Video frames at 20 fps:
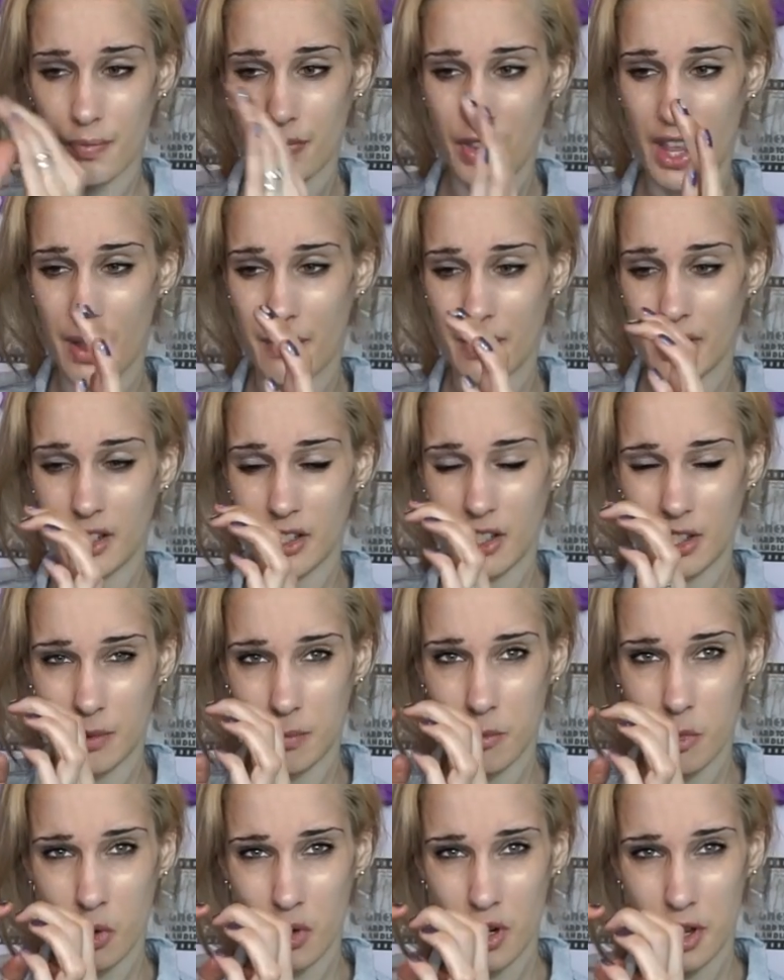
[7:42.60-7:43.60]
having a
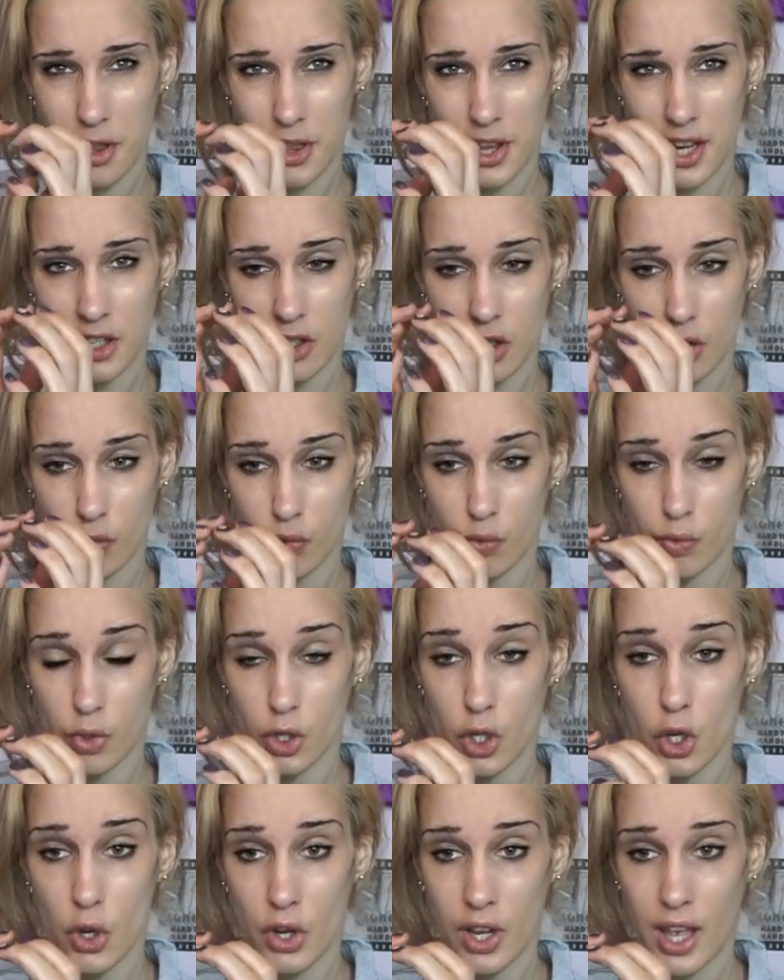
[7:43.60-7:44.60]
smaller thing to
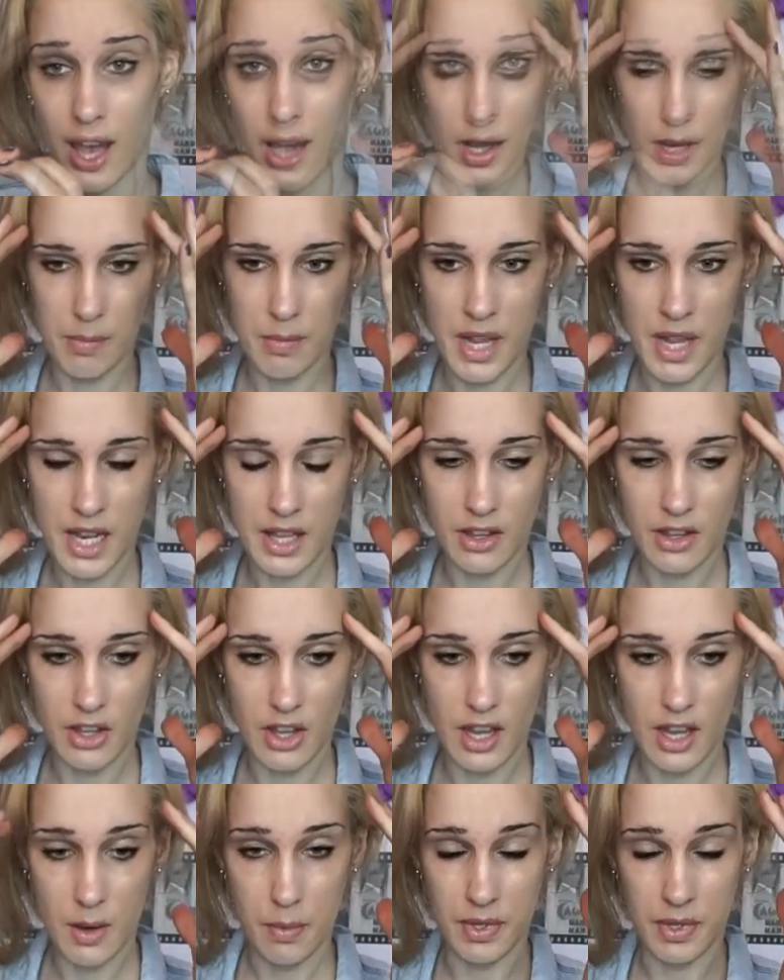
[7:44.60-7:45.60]
look at, it meant
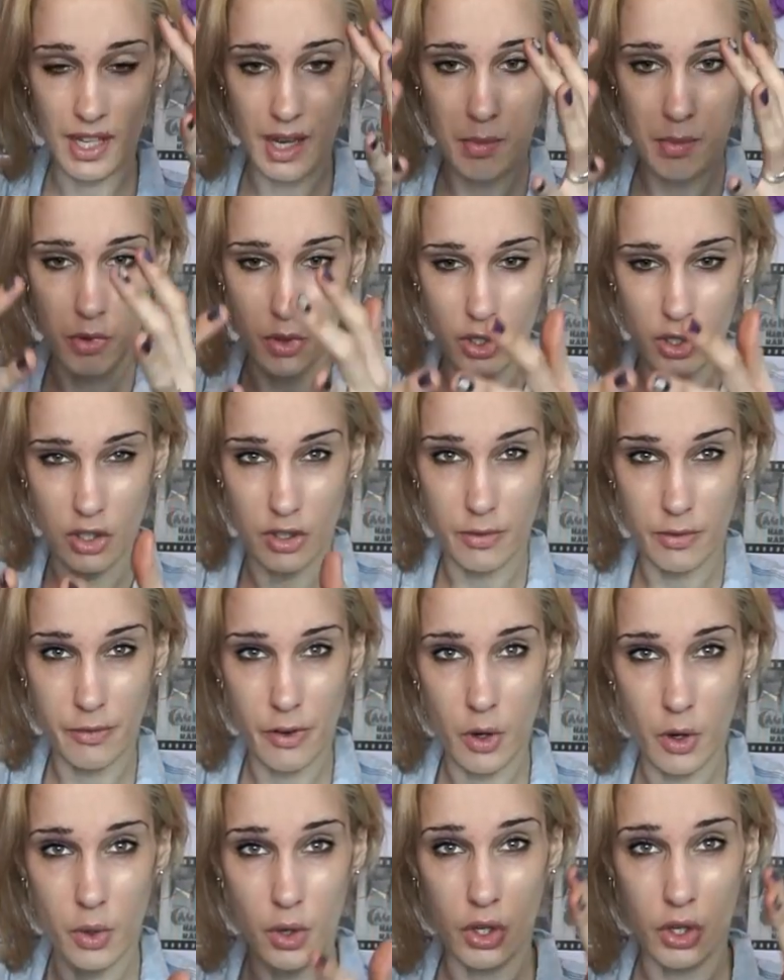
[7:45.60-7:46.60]
that it was able to
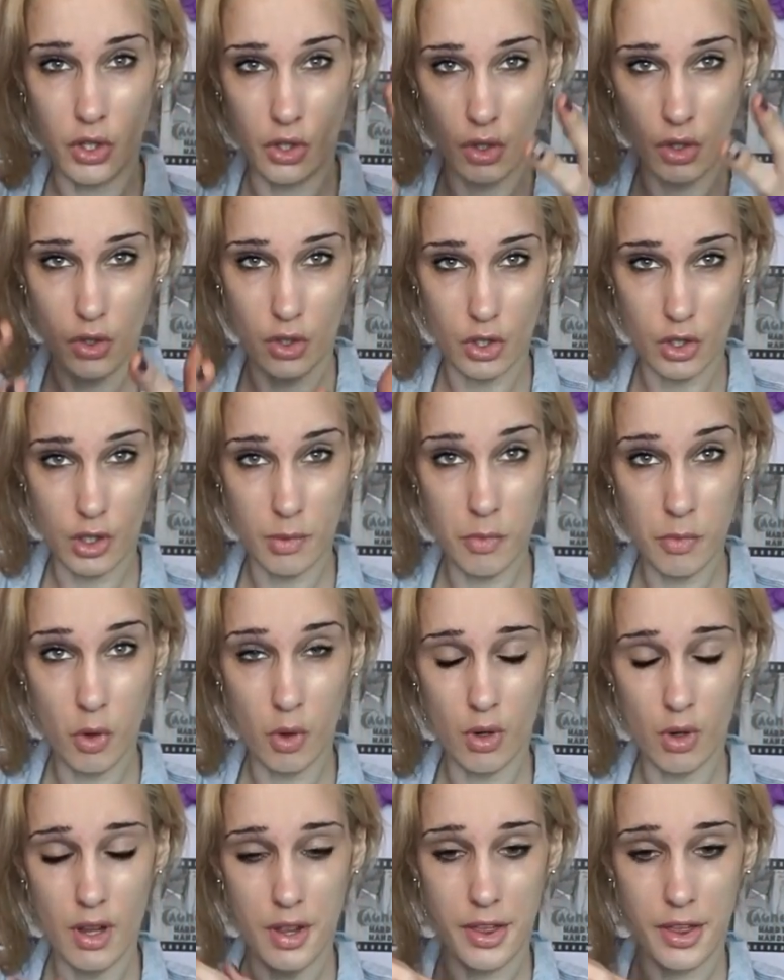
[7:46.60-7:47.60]
focus on a
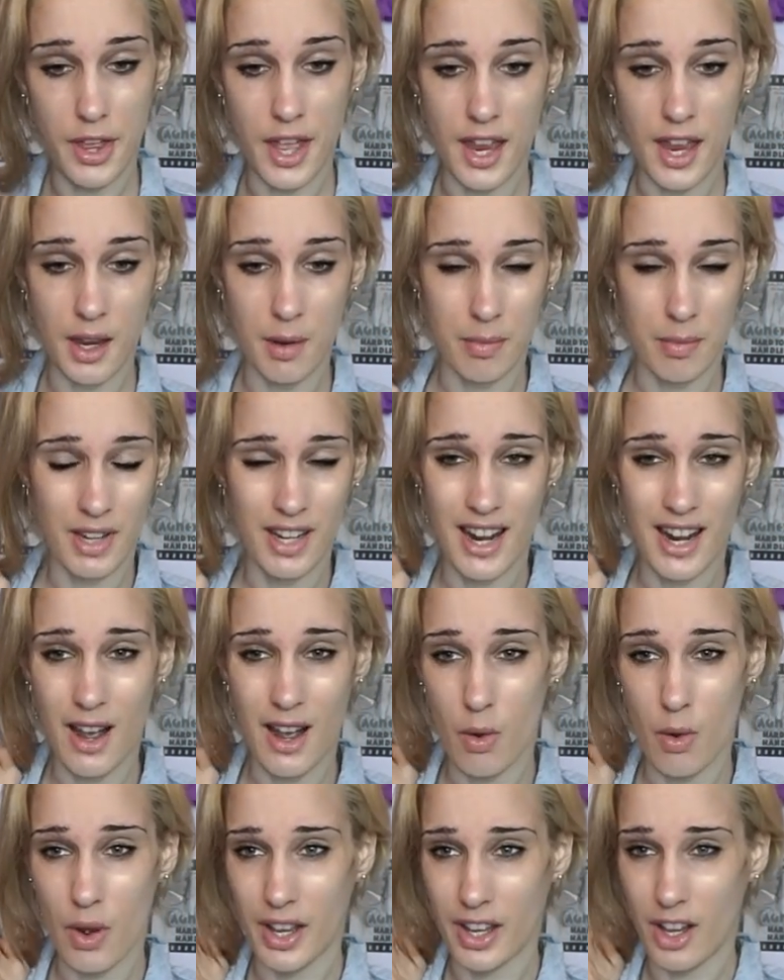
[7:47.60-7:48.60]
smaller thing. But
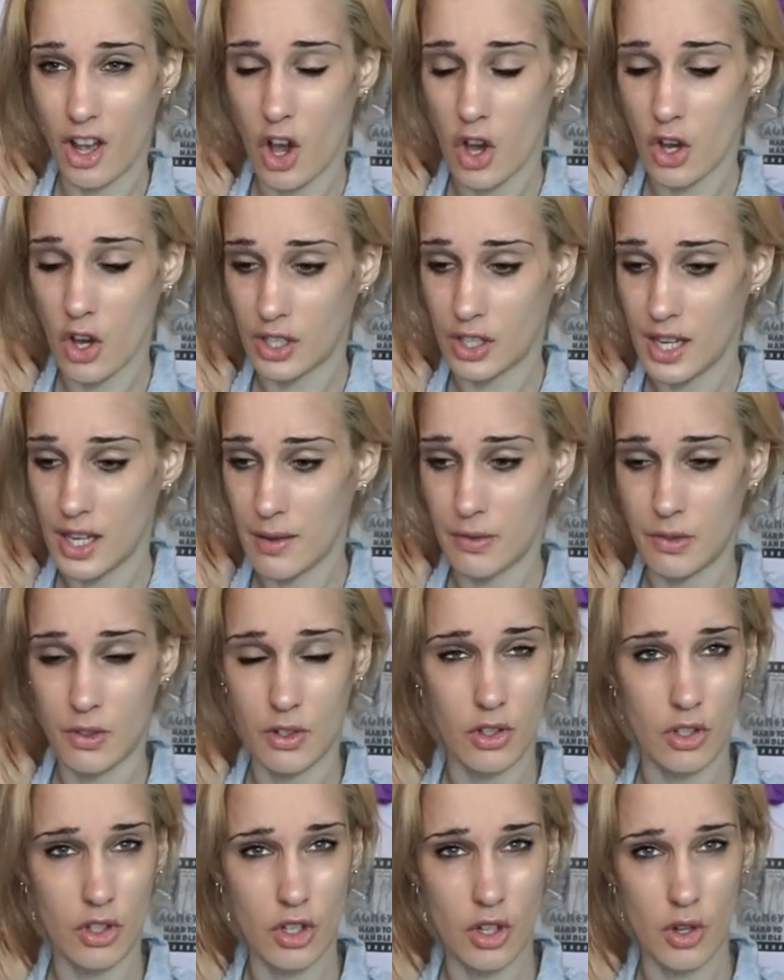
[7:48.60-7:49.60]
now I can't
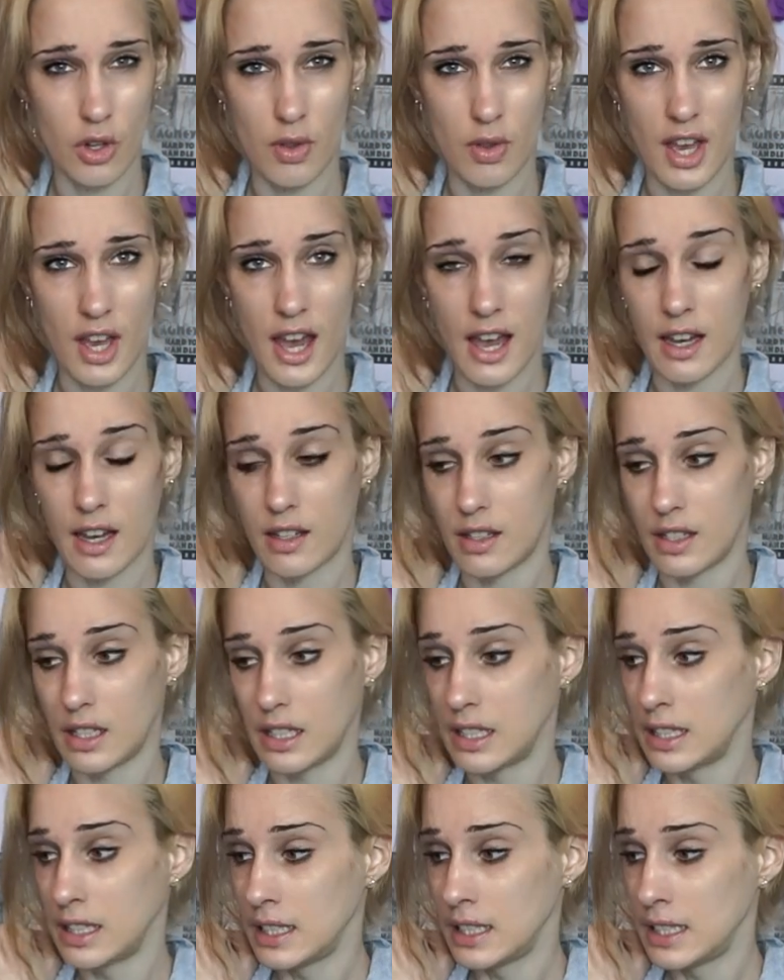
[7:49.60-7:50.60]
even do that. And